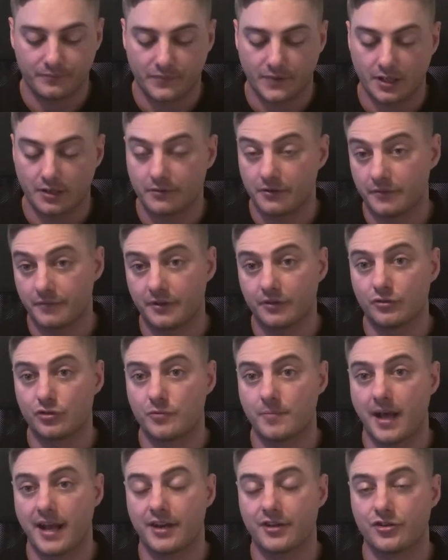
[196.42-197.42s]
the
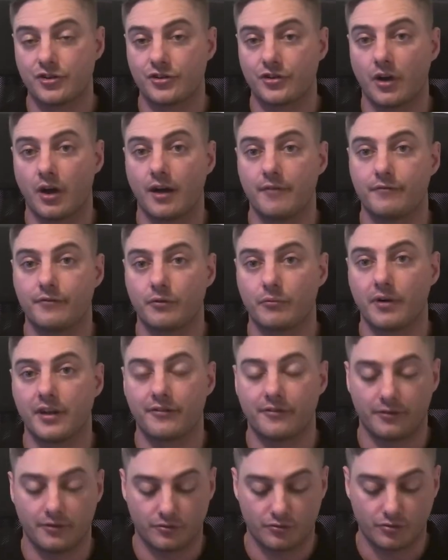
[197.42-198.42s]
village manager time for
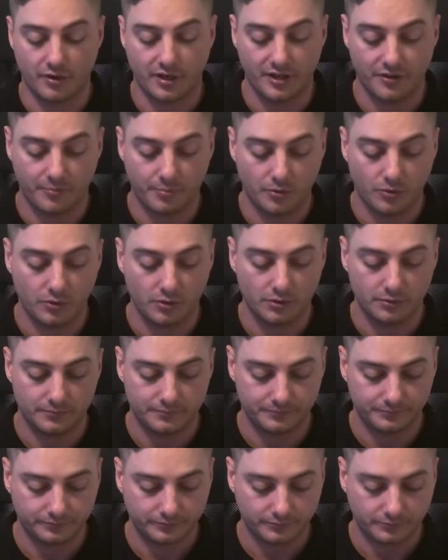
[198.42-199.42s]
resident transport.
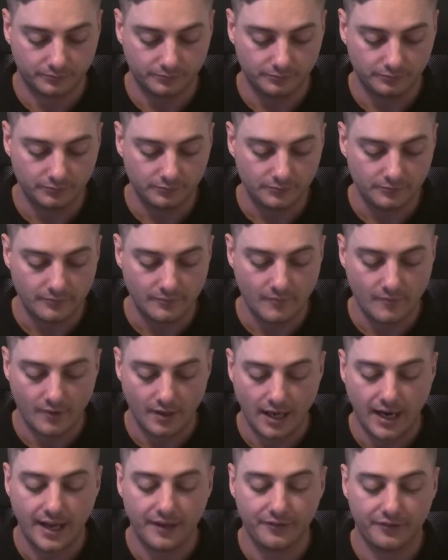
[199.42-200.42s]

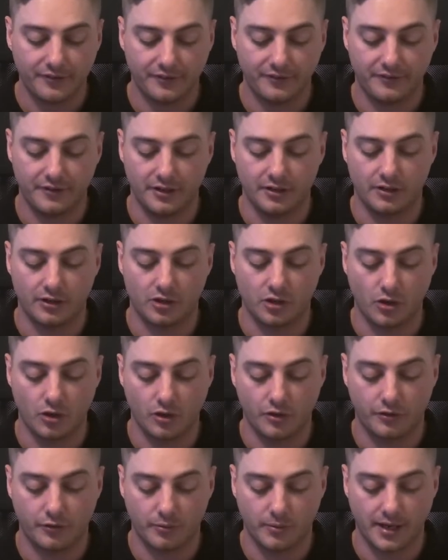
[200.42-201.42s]
As this didn't
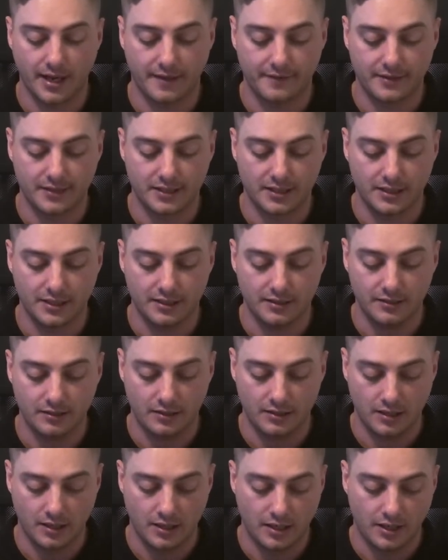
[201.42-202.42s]
occur throughout the
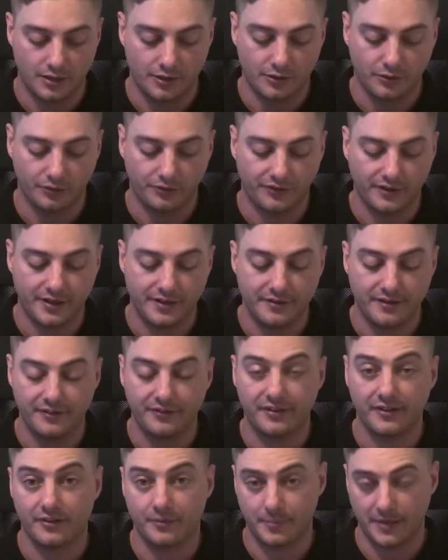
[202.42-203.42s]
year, you'll see
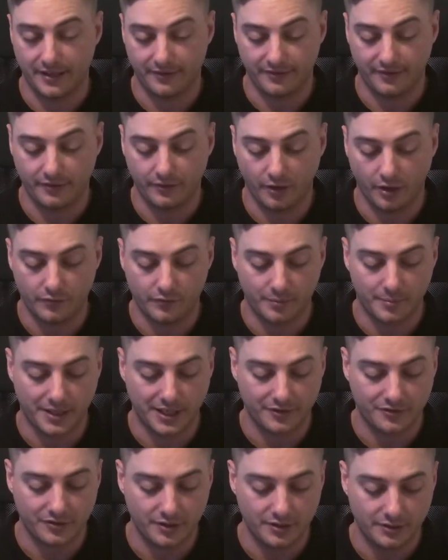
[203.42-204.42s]
this expense is over
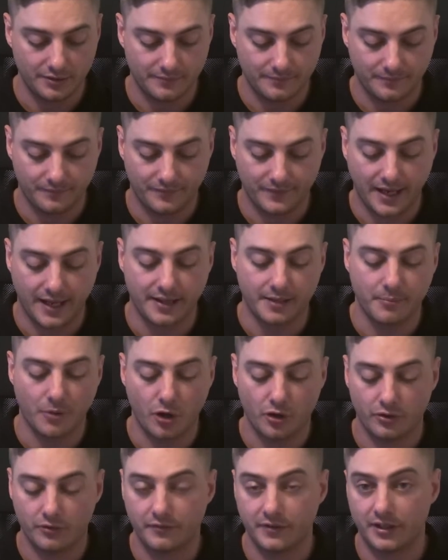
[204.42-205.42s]
budget and the
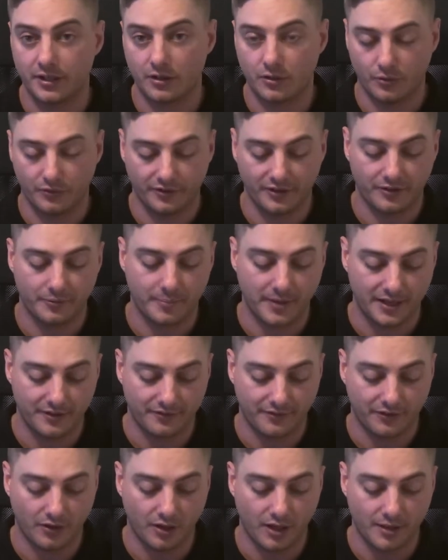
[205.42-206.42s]
motor vehicles
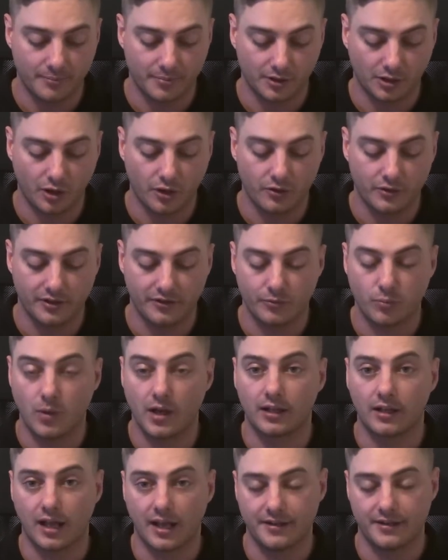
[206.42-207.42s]
expense line below is
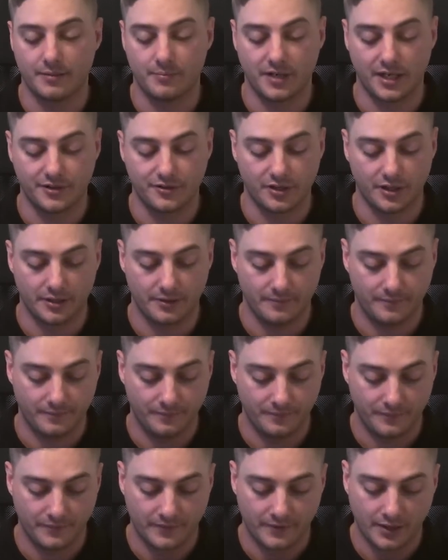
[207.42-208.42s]
well under budget.
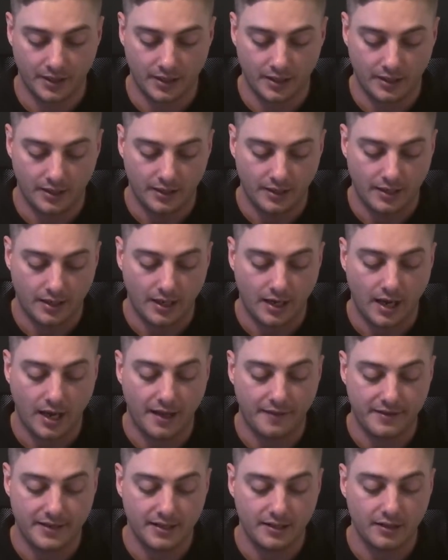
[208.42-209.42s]

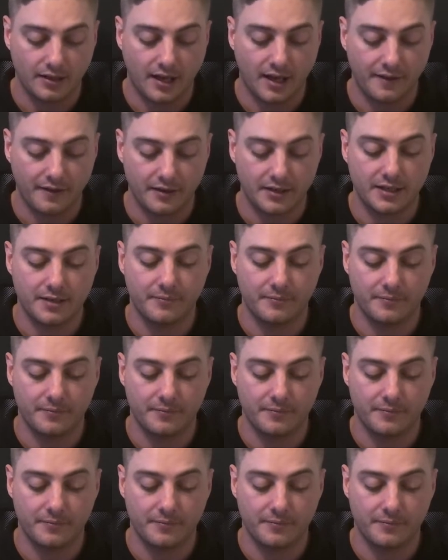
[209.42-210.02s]
The other